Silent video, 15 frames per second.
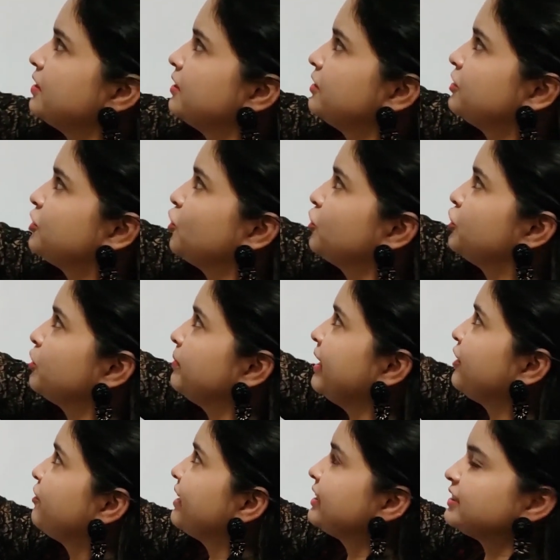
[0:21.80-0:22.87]
so
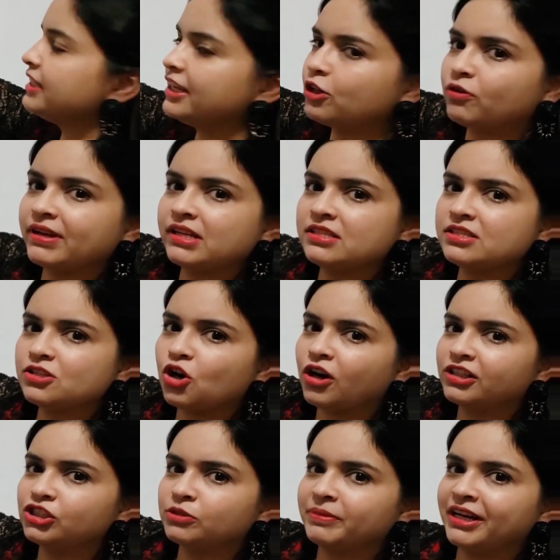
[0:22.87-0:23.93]
geometric sequence or
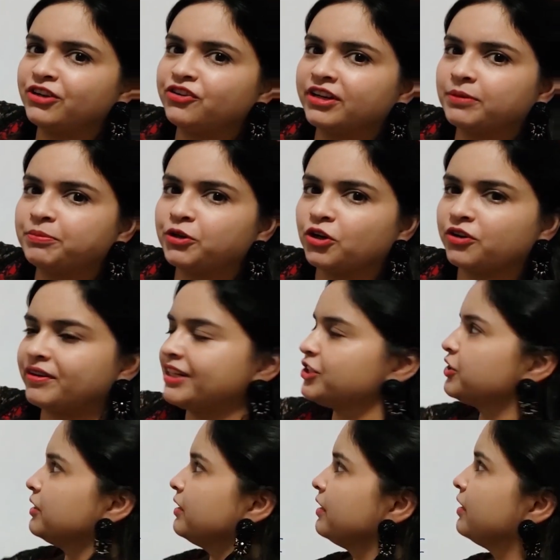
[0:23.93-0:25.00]
geometric
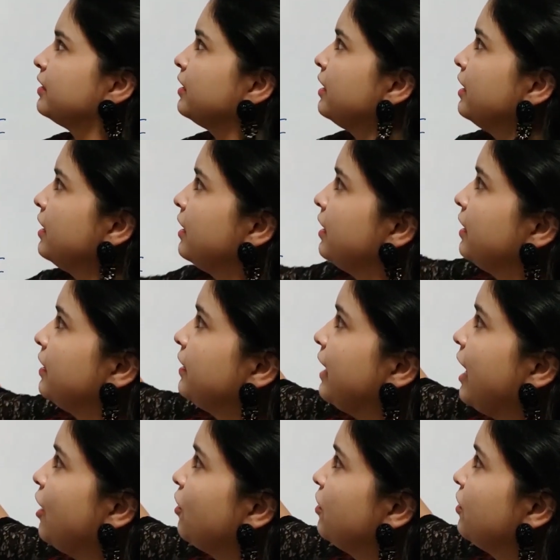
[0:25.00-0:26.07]
progression.
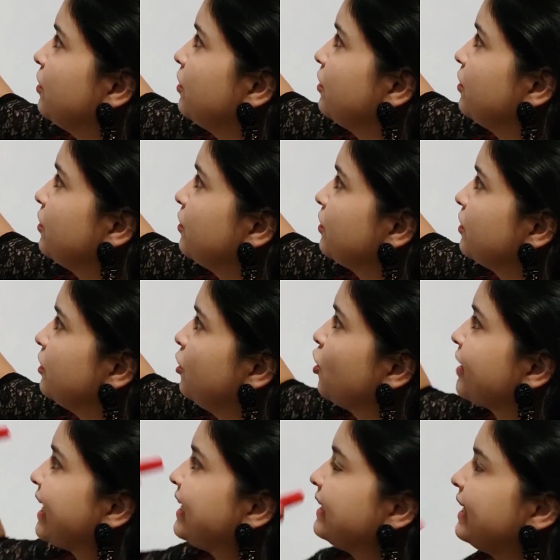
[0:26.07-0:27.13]
Now,
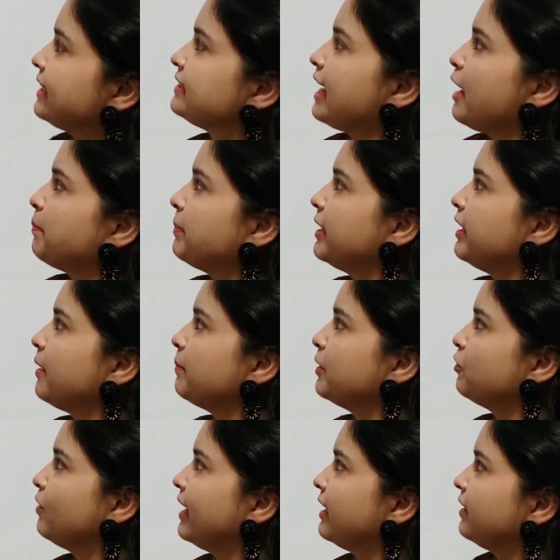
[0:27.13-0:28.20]
look at example number
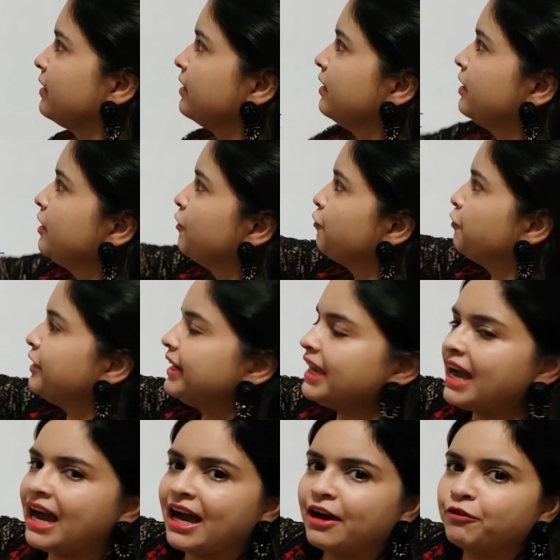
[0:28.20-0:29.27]
1. We
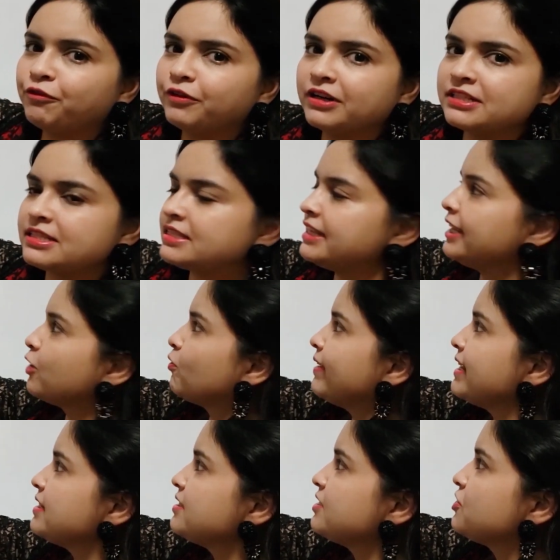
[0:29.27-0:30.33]
have a
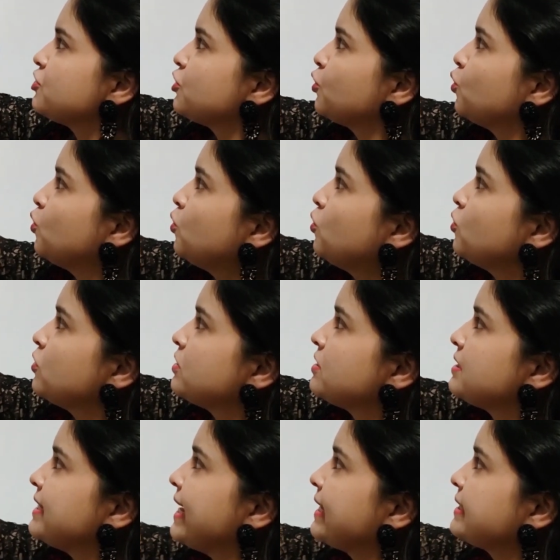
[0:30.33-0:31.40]
sequence 2,
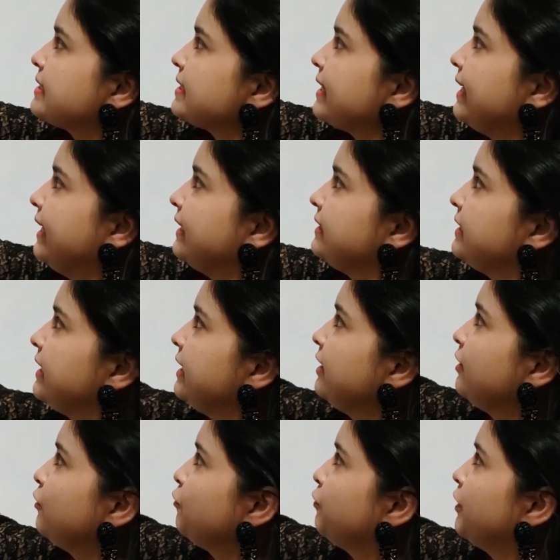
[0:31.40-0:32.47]
6,
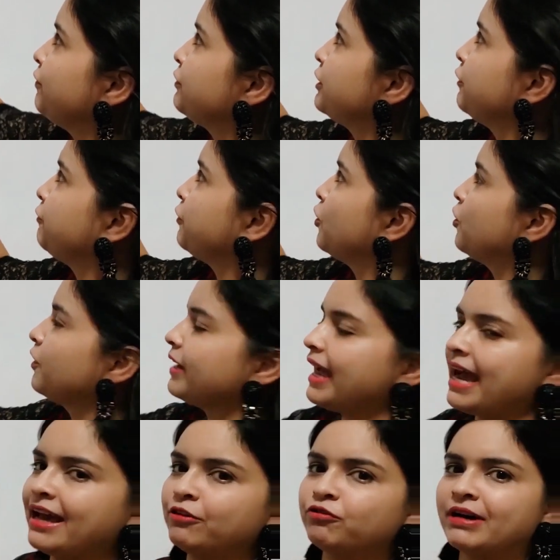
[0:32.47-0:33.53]
18, 54
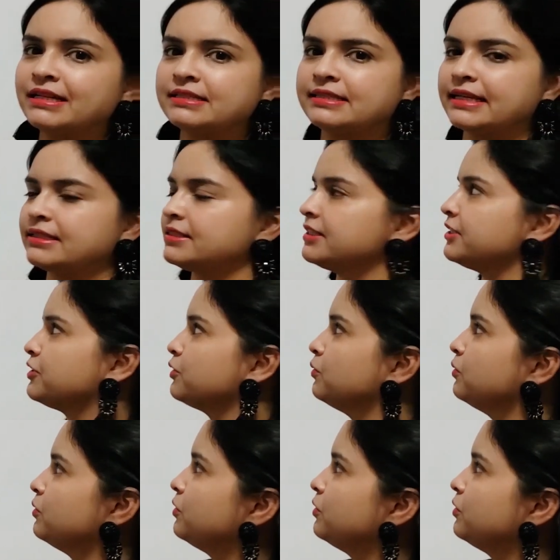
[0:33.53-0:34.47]
and 162.